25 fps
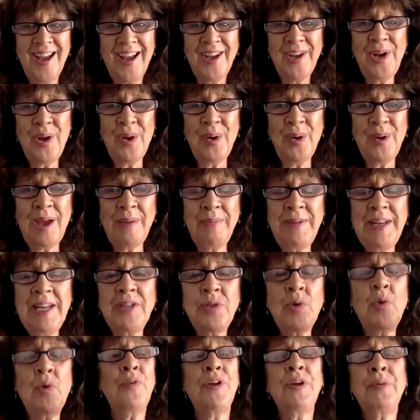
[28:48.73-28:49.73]

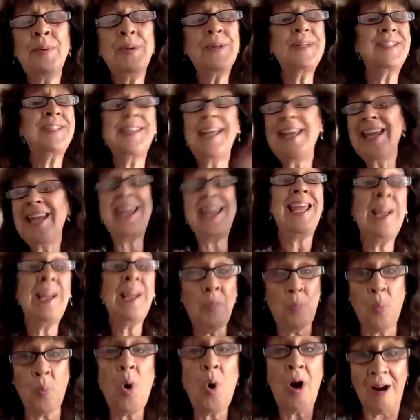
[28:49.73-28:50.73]
It's all very well to say
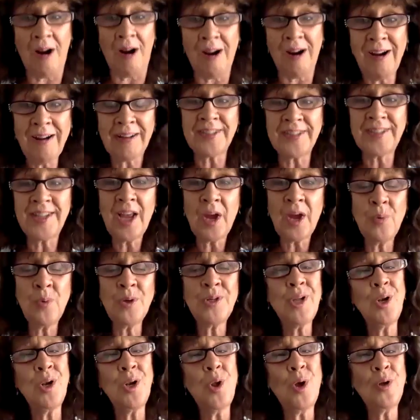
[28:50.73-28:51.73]
it works,
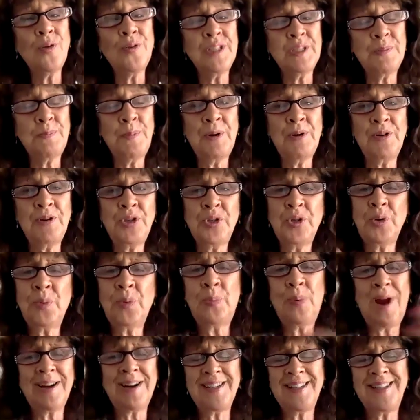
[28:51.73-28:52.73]
which a lot of spiritual
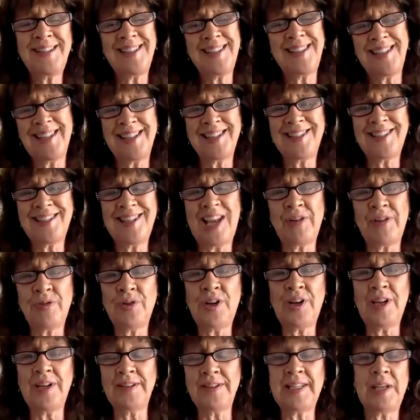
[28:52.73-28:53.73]
practices,
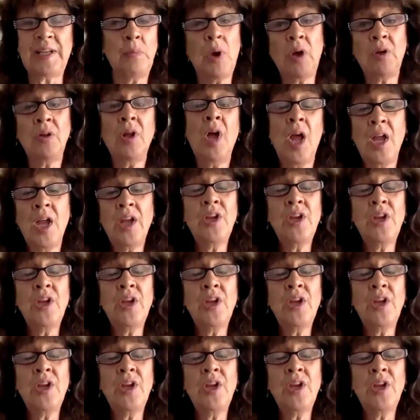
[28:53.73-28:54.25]
etc., kind of say, well,